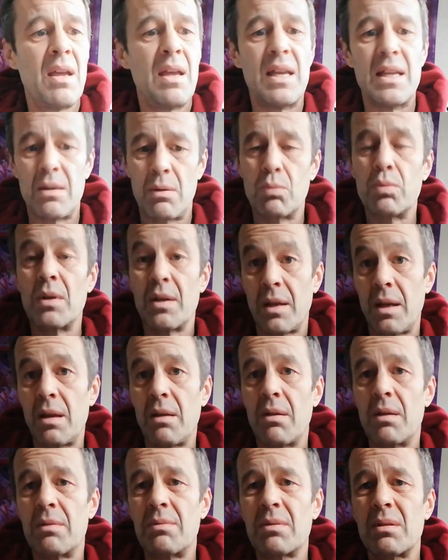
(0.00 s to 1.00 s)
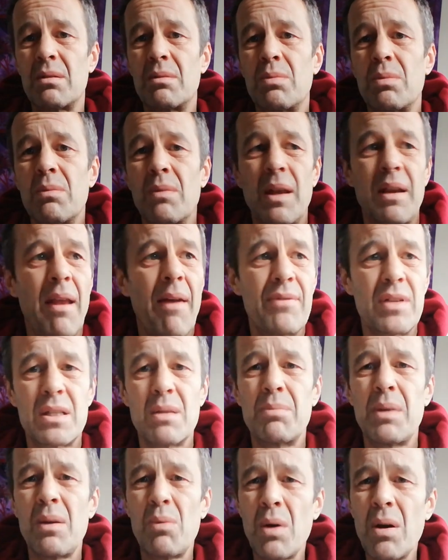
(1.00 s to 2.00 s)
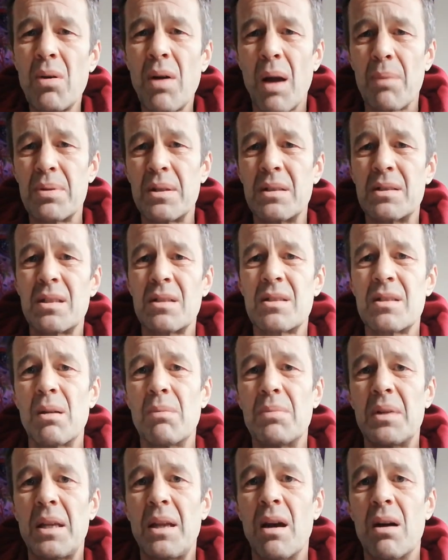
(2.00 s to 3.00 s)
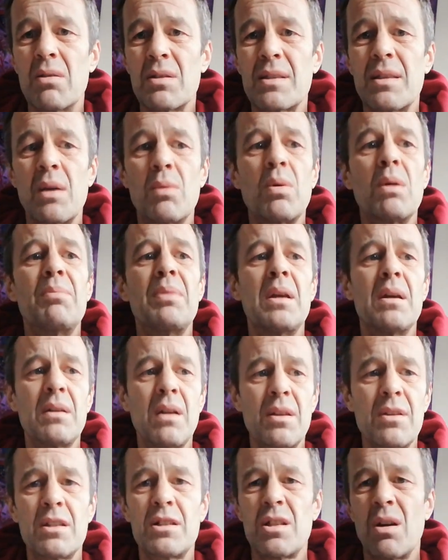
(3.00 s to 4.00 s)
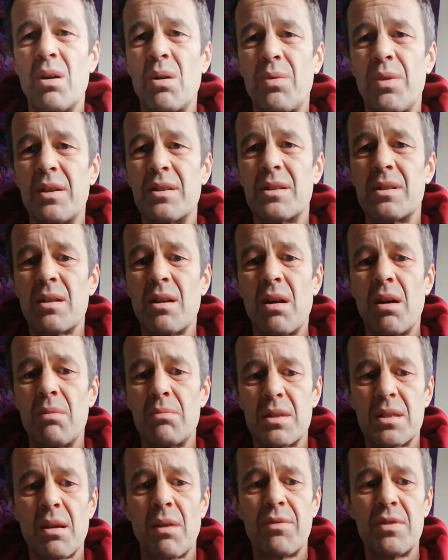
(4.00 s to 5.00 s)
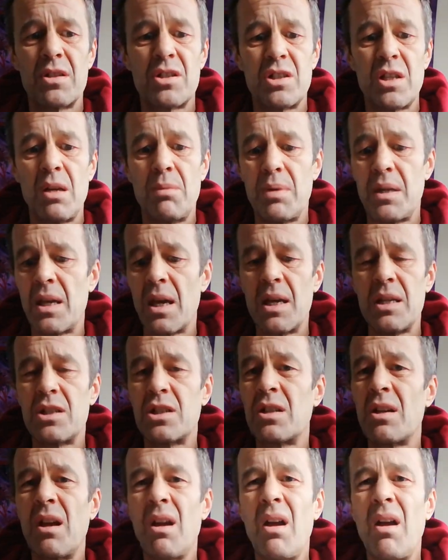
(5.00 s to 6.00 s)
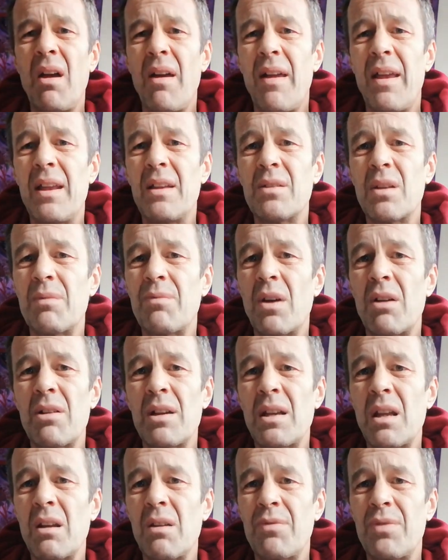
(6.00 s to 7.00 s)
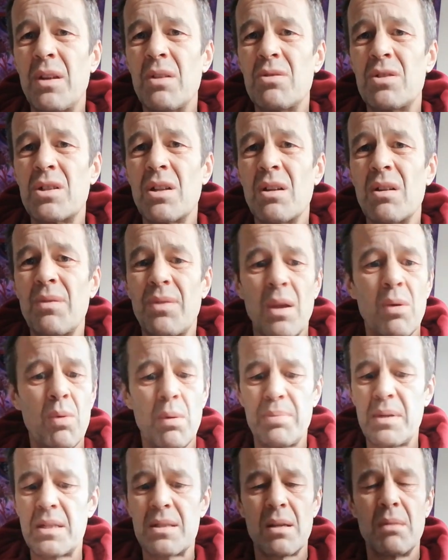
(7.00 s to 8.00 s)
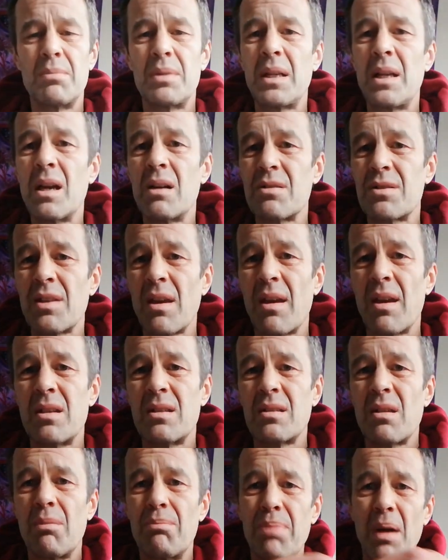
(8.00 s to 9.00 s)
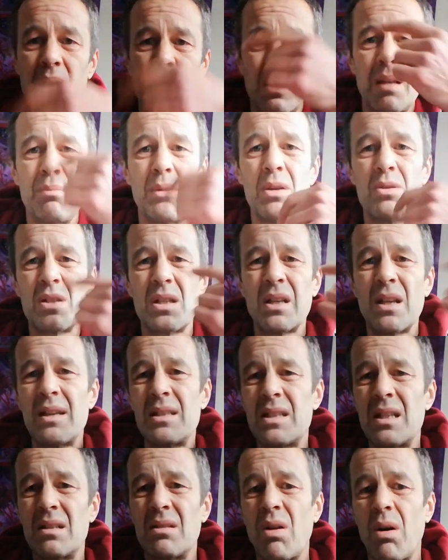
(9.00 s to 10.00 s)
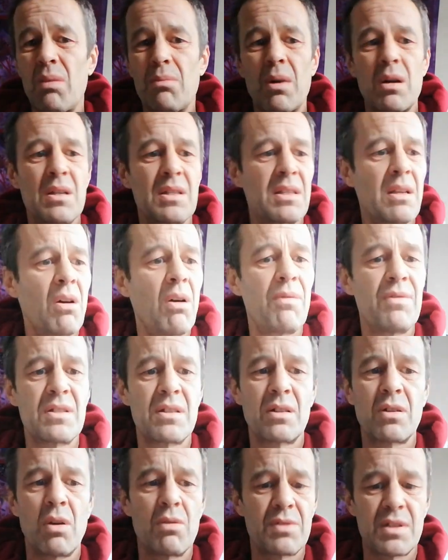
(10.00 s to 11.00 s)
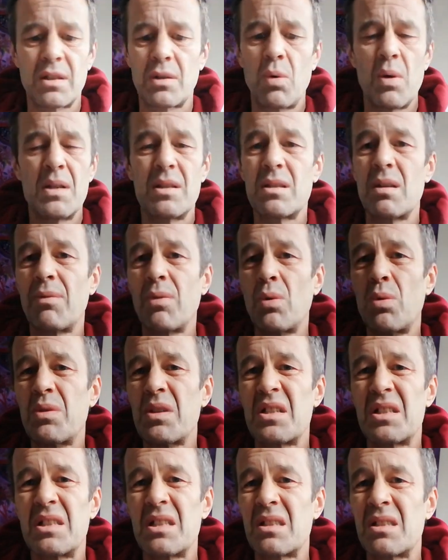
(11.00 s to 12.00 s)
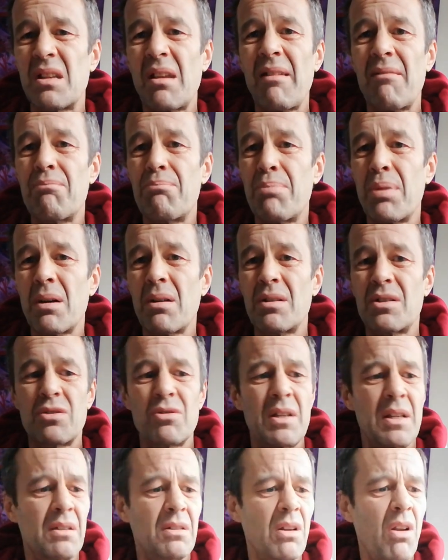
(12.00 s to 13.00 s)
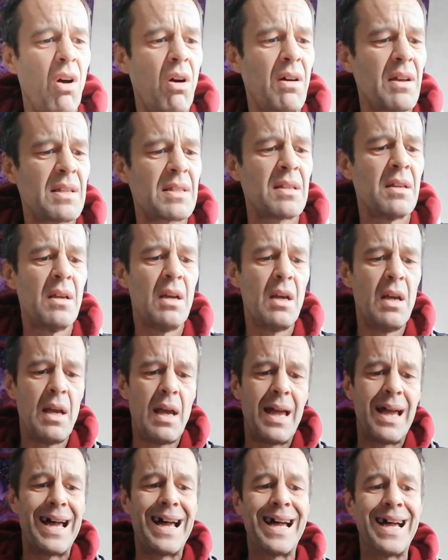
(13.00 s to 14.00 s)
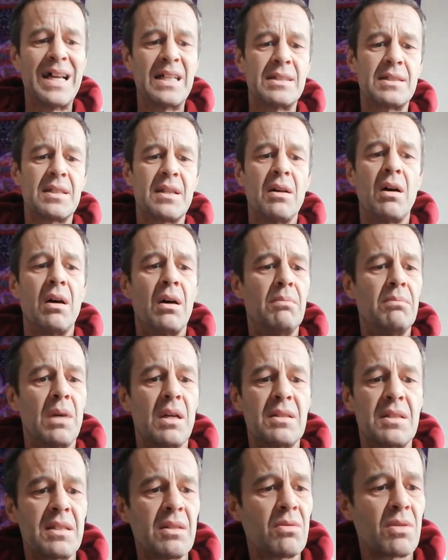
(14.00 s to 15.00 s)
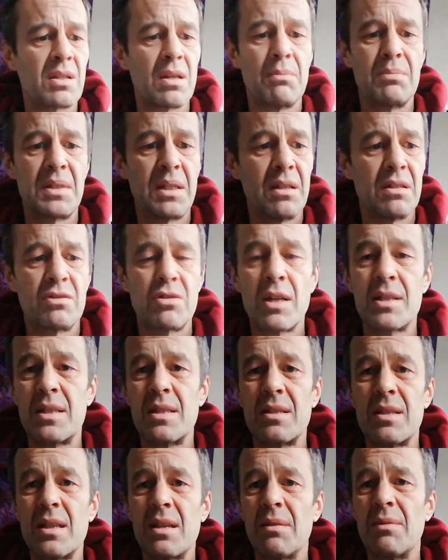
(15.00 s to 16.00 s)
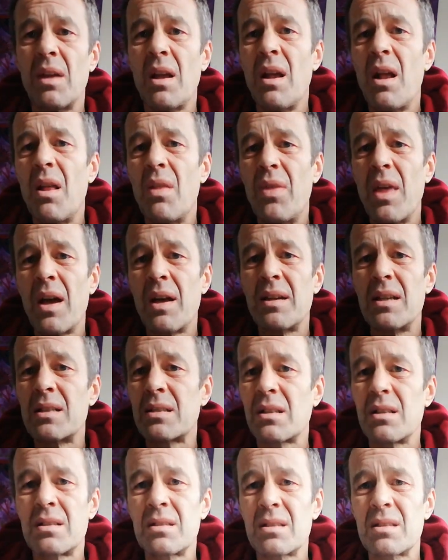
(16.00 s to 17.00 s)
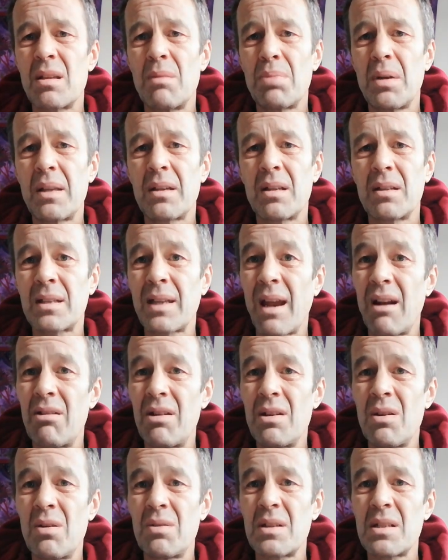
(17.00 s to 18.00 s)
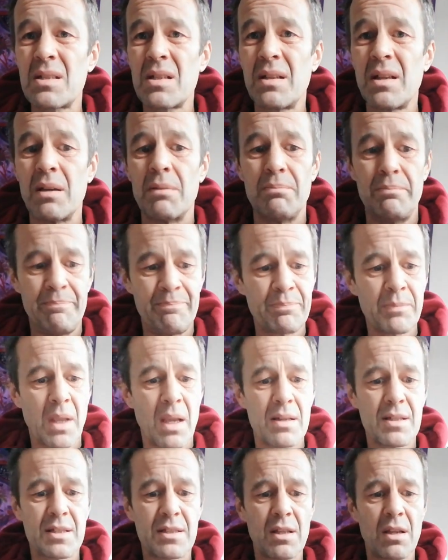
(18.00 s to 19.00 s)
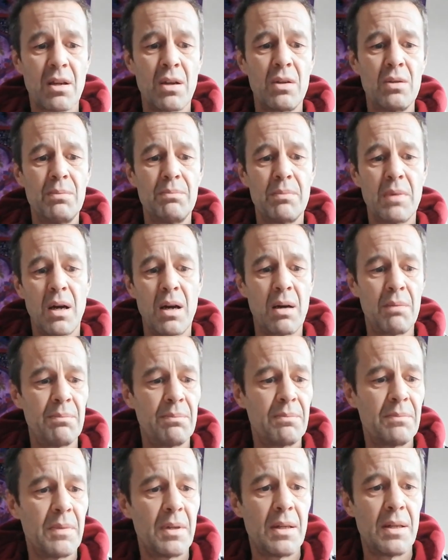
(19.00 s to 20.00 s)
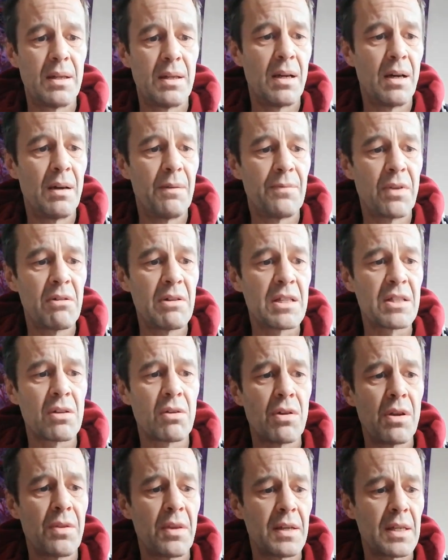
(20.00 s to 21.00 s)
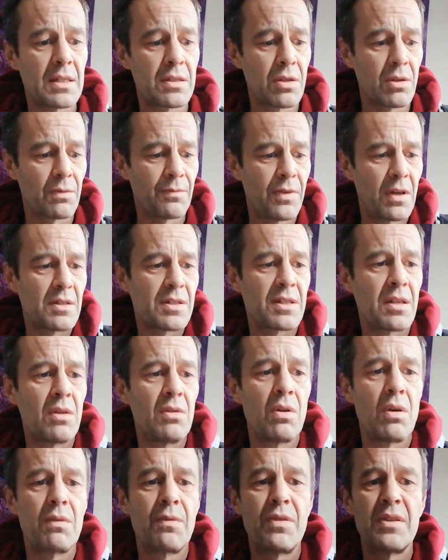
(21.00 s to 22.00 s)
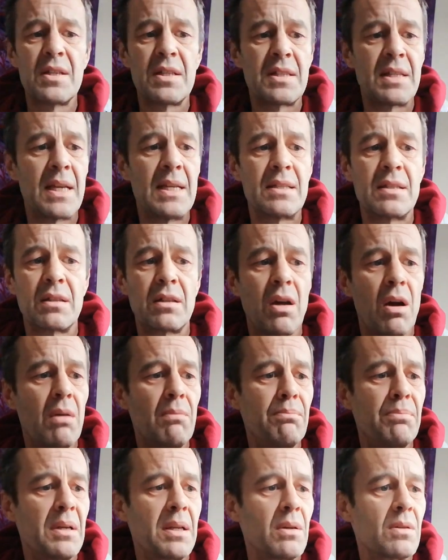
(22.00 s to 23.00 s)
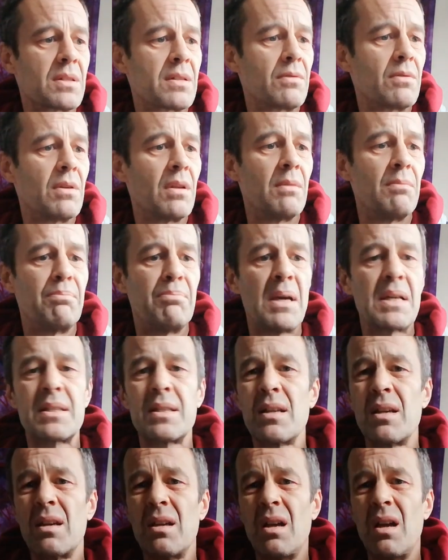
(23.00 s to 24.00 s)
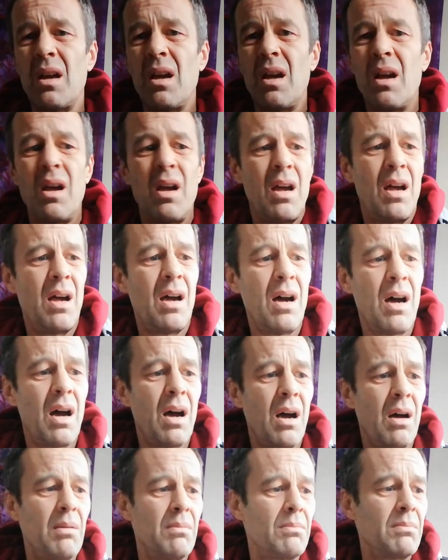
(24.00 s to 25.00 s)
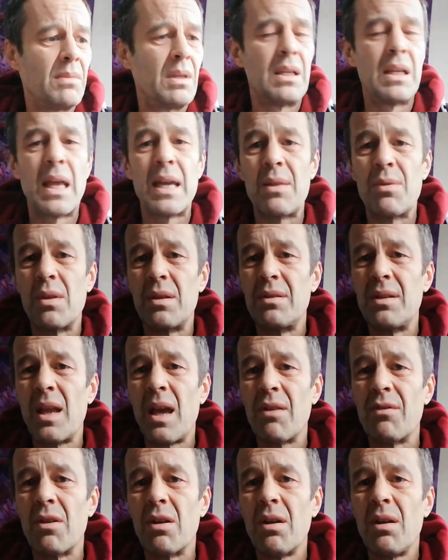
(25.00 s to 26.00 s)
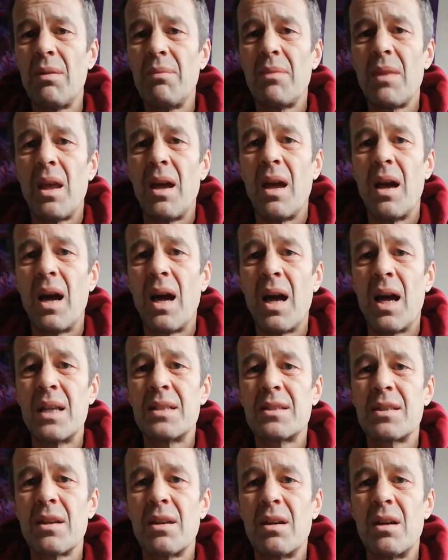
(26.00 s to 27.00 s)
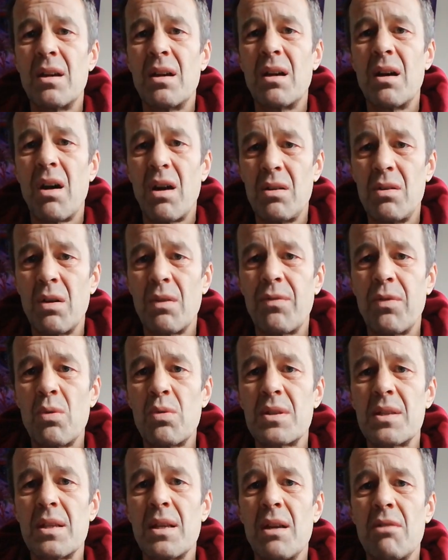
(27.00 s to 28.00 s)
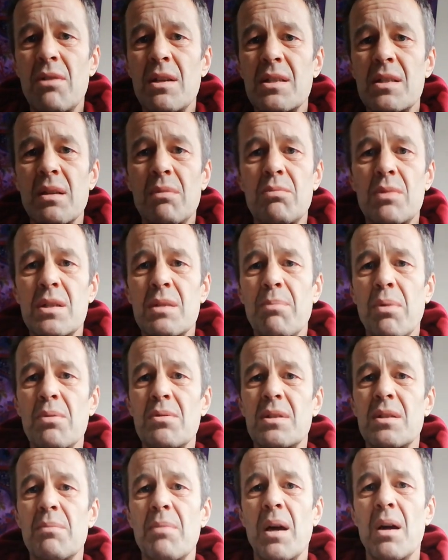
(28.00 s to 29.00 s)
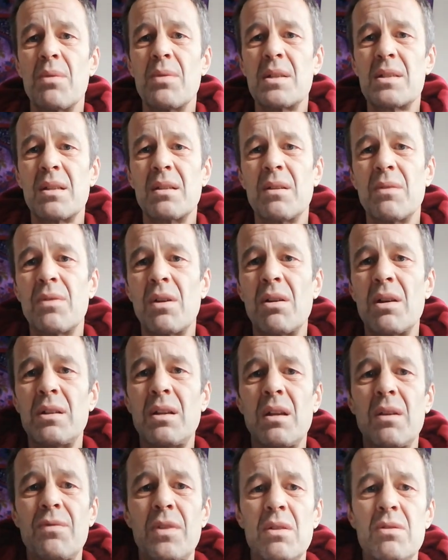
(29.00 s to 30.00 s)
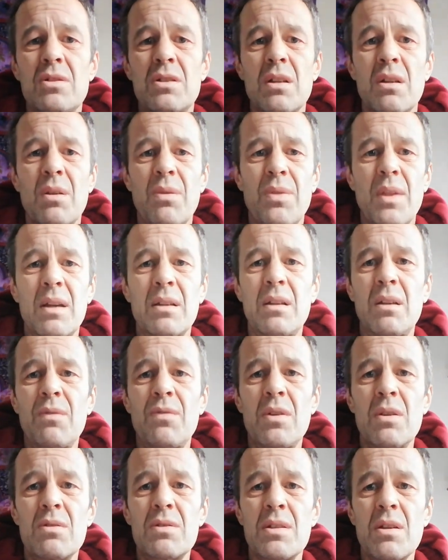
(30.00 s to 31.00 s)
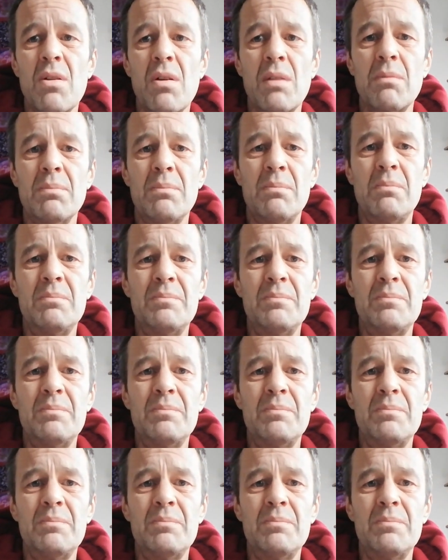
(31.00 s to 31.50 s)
It inevitably will happen to somebody else. There will be another child that suffers GBH in the very near future. There will be somebody else that ends up badly mutilated, like myself, as a consequence of all this deceit, perjury and lies. And until somebody addresses it, then it's just simply going to carry on, isn't it? So I'm very sorry that it took so long for this day to come, but it was better late than never. And I look forward to hearing some response about this in the very near future. Thank you for your time.